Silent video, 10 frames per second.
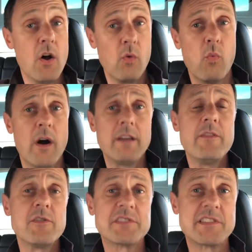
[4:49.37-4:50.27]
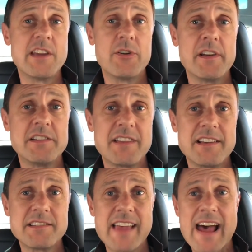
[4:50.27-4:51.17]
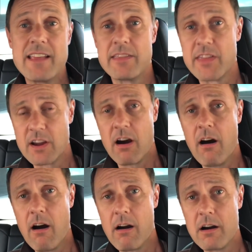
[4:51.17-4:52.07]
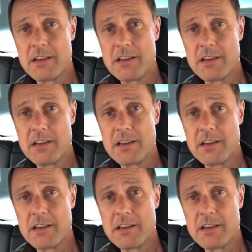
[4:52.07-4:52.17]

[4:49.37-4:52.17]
One of those theories is that the car,